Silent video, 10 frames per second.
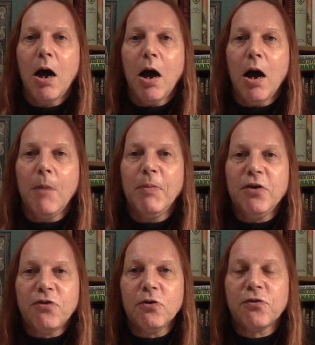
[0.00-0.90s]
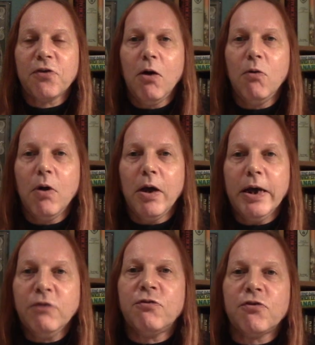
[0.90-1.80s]
Um, it's also
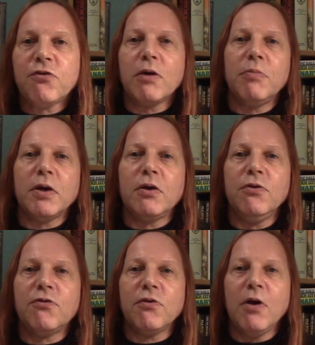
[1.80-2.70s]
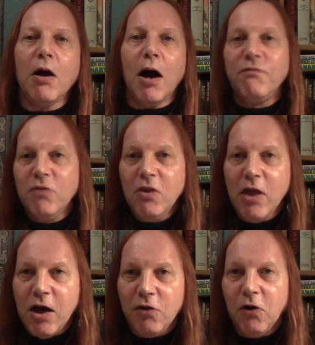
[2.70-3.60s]
interesting because, you know, I've
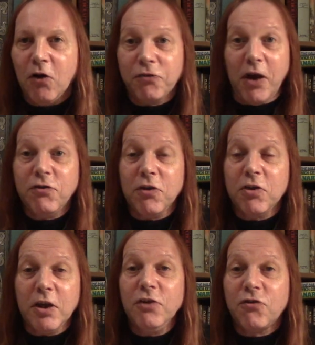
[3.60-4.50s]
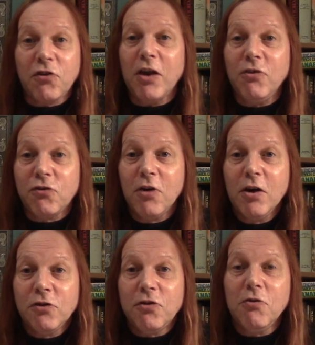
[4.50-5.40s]
ne not tasted these since
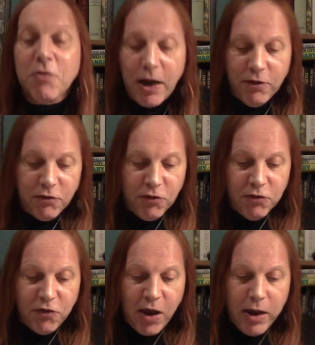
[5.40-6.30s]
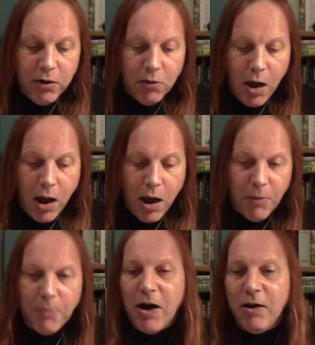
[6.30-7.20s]
two thousand ten.
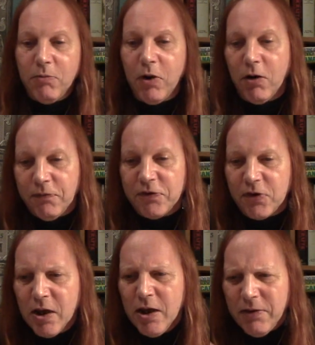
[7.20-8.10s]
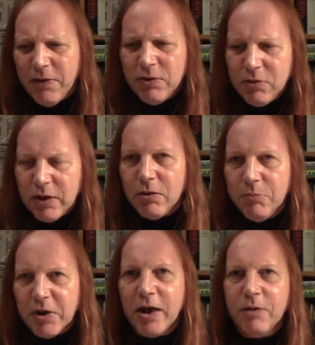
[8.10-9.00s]
Um, apart, well, obviously the the
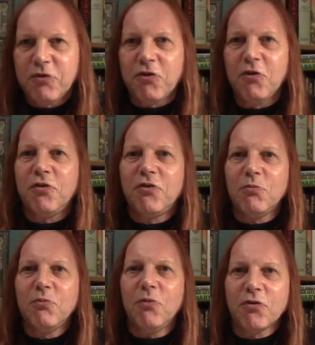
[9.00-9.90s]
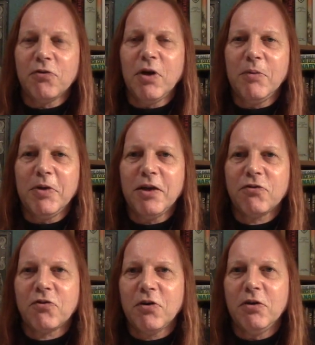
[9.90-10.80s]
Mackillop's Choice, it wasn't. I mean,
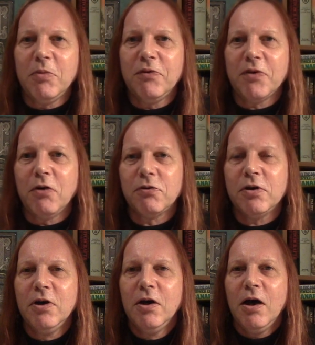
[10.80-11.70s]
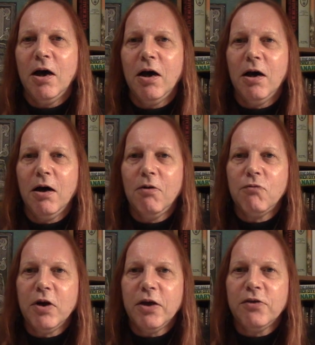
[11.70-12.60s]
that's just a little bit of an older uh,
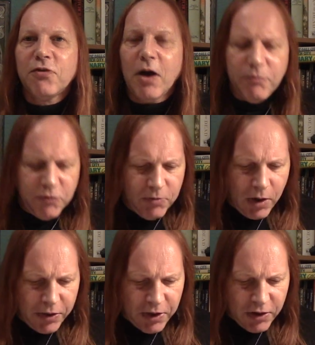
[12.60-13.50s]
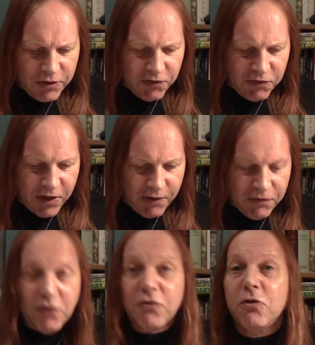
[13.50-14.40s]
release. Um, I think I tasted that
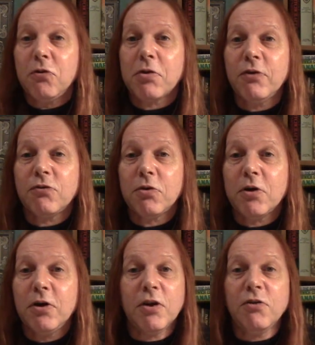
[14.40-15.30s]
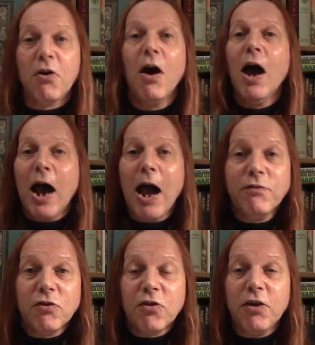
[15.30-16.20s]
first in two thousand thirteen. So I
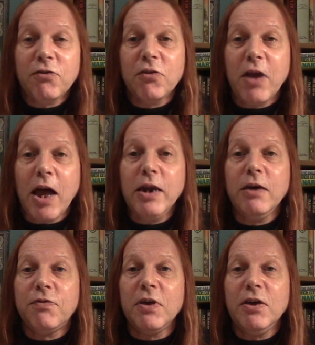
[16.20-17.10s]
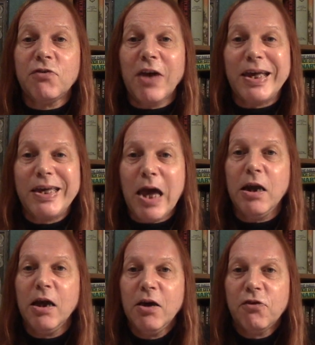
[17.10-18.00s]
haven't tasted any of these
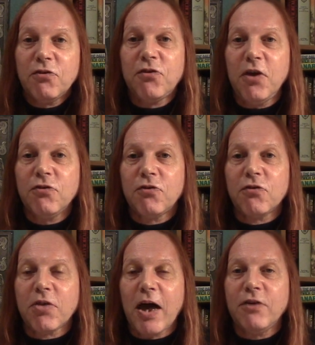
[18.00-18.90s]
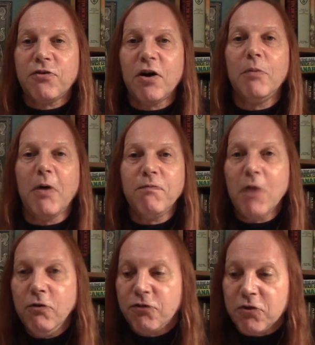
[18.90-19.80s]
again since that time. I've
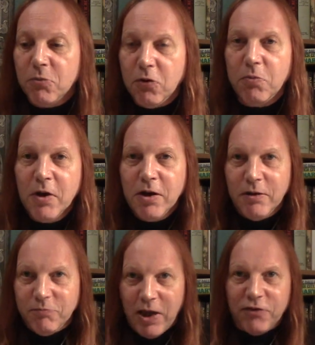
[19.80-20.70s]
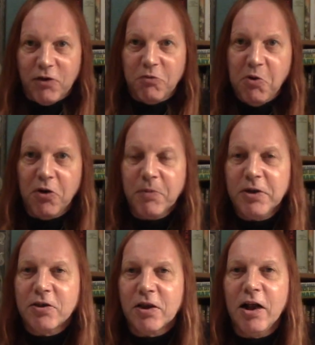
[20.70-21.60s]
nosed them all as I was putting them
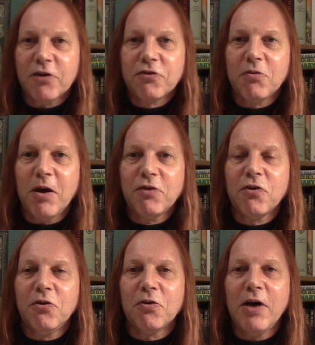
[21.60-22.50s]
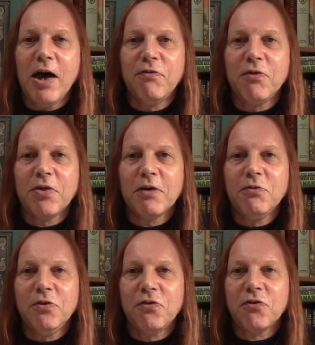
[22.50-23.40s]
into the glass to make sure that
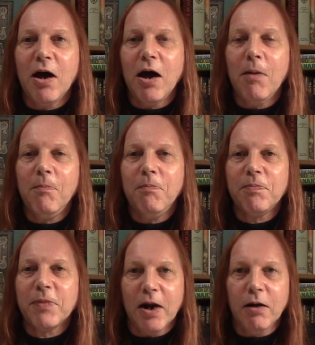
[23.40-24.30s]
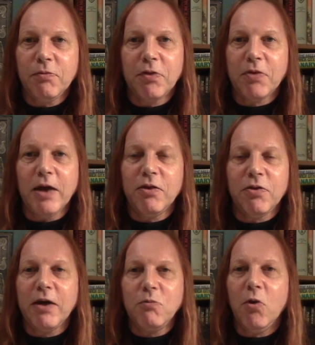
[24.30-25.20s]
everything was, um, you know, that they
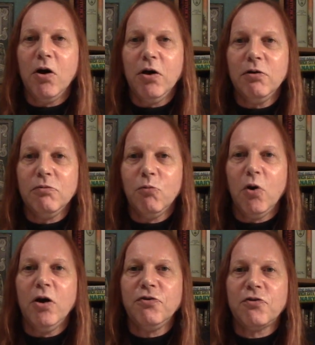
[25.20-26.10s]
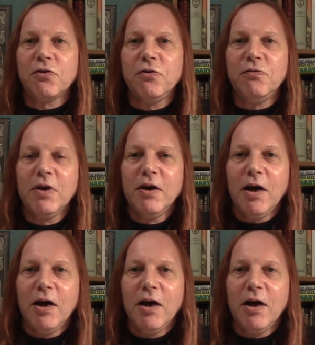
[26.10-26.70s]
they weren't weren't sort of.